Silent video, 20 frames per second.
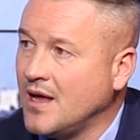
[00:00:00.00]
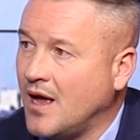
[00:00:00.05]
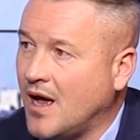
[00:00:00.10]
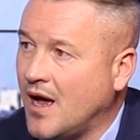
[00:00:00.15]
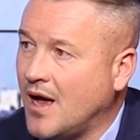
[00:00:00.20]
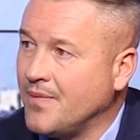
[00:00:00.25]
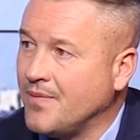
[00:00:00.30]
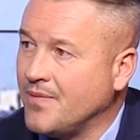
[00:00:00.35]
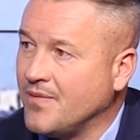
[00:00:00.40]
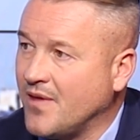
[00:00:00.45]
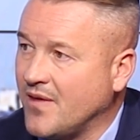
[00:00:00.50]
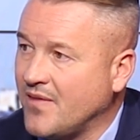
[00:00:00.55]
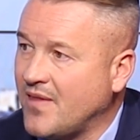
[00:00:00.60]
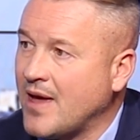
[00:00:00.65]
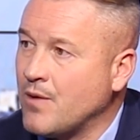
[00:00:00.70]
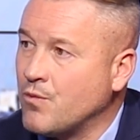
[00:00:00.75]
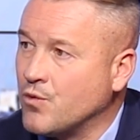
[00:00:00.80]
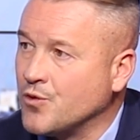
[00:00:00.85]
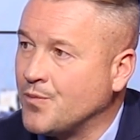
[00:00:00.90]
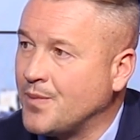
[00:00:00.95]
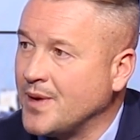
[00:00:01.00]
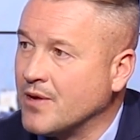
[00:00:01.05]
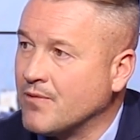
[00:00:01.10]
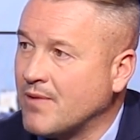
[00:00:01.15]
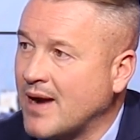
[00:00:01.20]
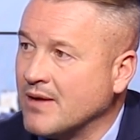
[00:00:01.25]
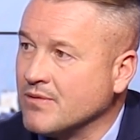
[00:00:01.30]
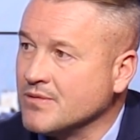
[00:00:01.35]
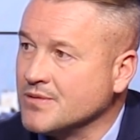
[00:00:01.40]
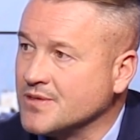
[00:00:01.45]
and that they would be
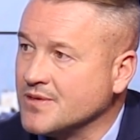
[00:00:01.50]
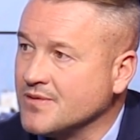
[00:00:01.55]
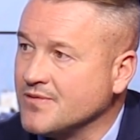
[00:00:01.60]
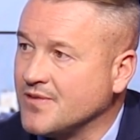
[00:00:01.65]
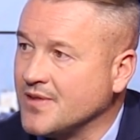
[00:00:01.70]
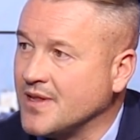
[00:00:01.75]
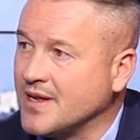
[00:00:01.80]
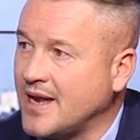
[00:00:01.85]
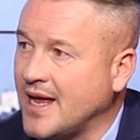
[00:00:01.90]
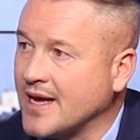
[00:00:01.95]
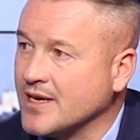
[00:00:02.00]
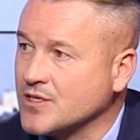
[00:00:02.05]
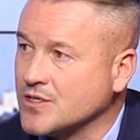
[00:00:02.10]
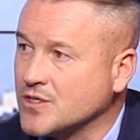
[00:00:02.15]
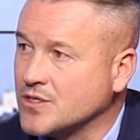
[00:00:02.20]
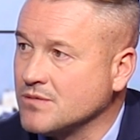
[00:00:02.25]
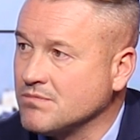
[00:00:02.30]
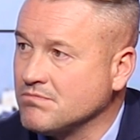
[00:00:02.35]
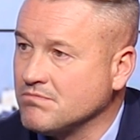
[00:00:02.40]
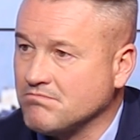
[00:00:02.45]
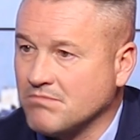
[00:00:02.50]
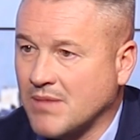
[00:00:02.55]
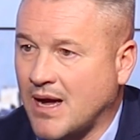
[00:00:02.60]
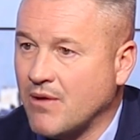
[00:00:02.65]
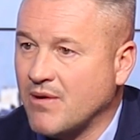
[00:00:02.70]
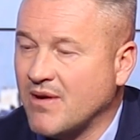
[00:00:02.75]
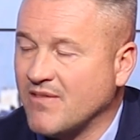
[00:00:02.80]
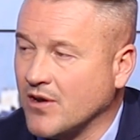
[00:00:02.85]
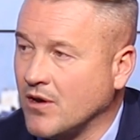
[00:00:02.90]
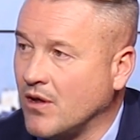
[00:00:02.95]
around for the next
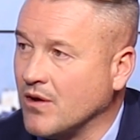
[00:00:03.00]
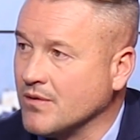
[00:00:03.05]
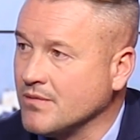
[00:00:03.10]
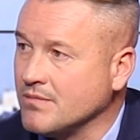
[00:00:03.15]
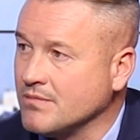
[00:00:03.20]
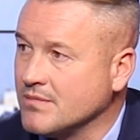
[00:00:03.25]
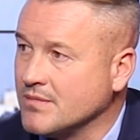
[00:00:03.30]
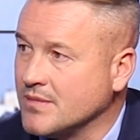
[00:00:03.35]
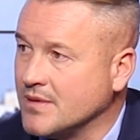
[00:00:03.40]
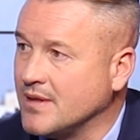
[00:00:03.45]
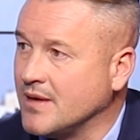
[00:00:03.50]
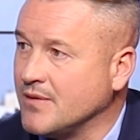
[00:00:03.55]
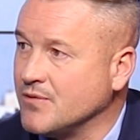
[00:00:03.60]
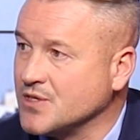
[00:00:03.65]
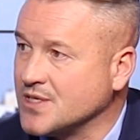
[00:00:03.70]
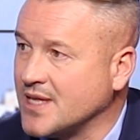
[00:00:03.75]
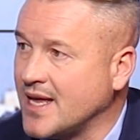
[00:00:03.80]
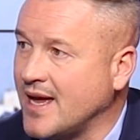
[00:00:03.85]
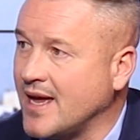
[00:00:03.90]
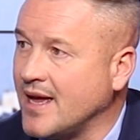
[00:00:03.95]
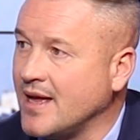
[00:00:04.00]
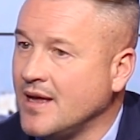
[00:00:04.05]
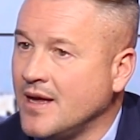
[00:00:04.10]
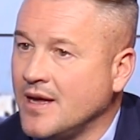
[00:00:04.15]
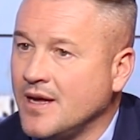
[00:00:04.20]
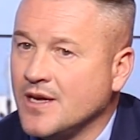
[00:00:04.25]
however long he was there.